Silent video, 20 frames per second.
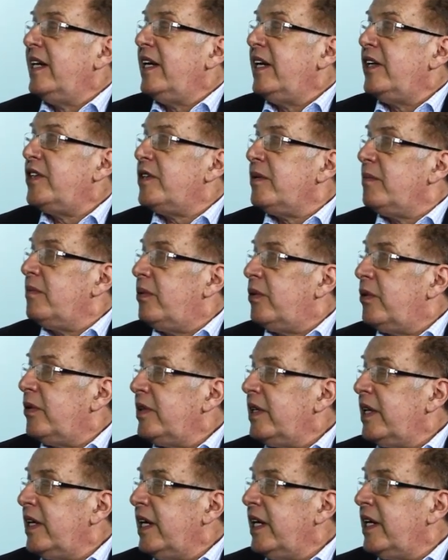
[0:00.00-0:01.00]
It's
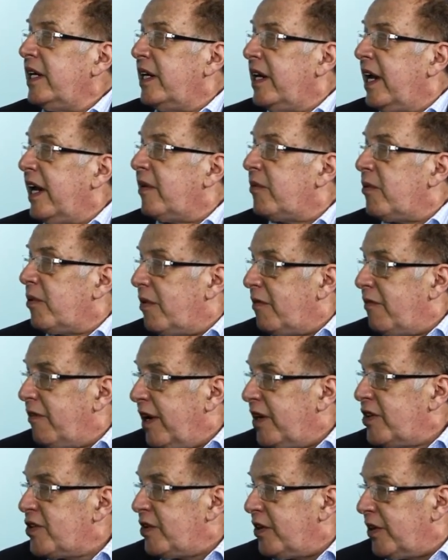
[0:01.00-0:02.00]
important to get an accurate
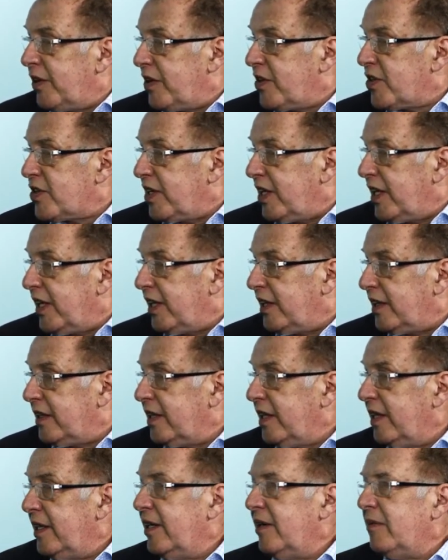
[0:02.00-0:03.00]
refraction on a child.
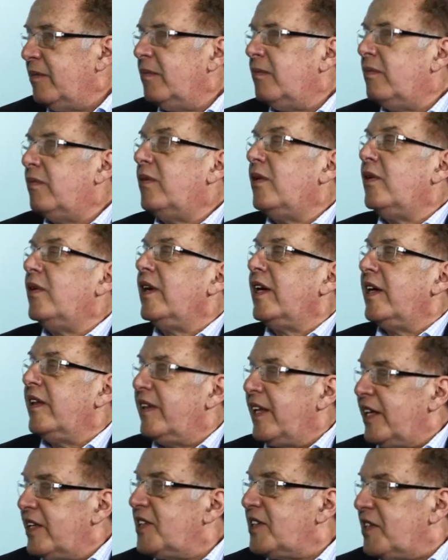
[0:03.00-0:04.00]
Boy,
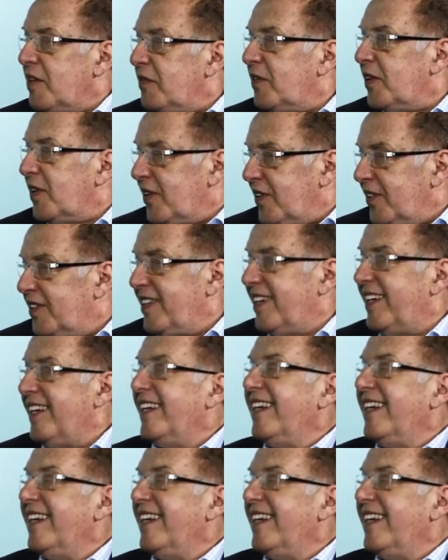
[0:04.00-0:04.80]
that's difficult.